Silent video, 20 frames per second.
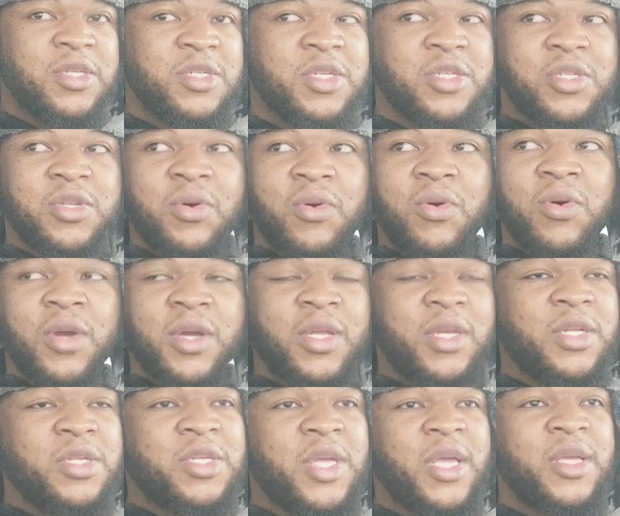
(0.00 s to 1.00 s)
It's just an
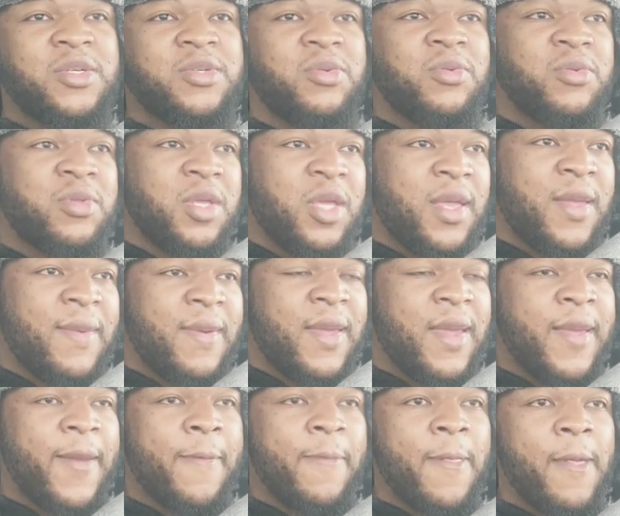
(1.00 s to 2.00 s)
organizational thing,
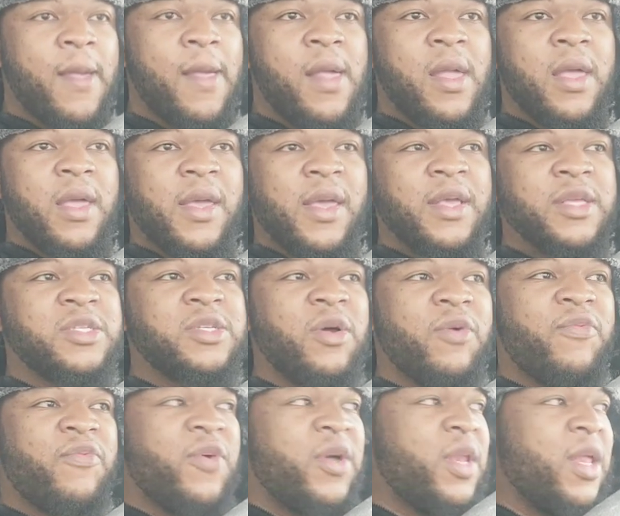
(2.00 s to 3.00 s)
and it's
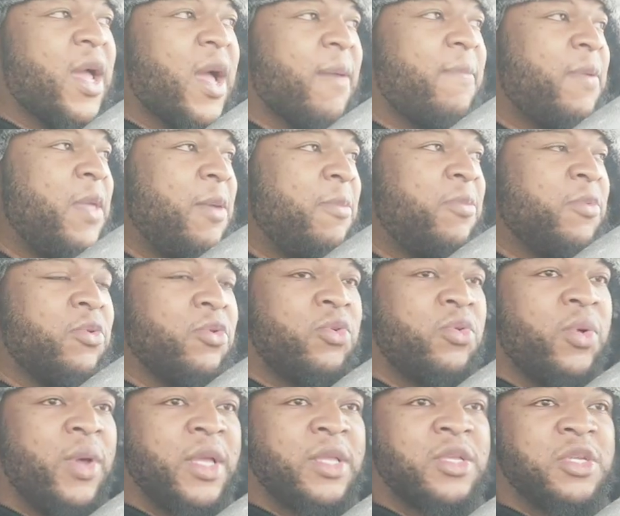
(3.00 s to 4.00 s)
so funny how people
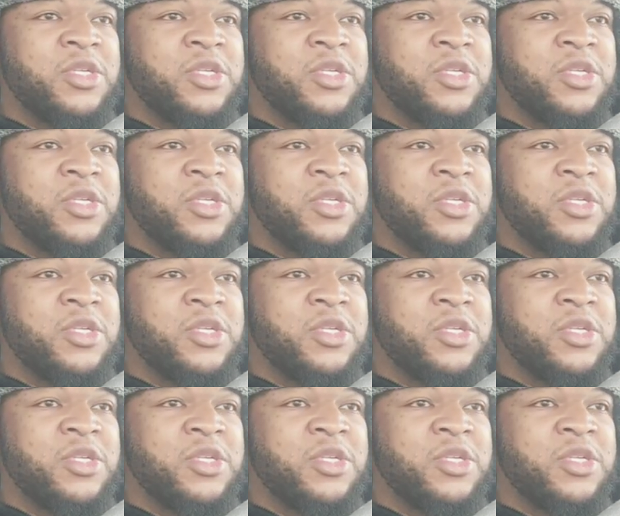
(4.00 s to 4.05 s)
quick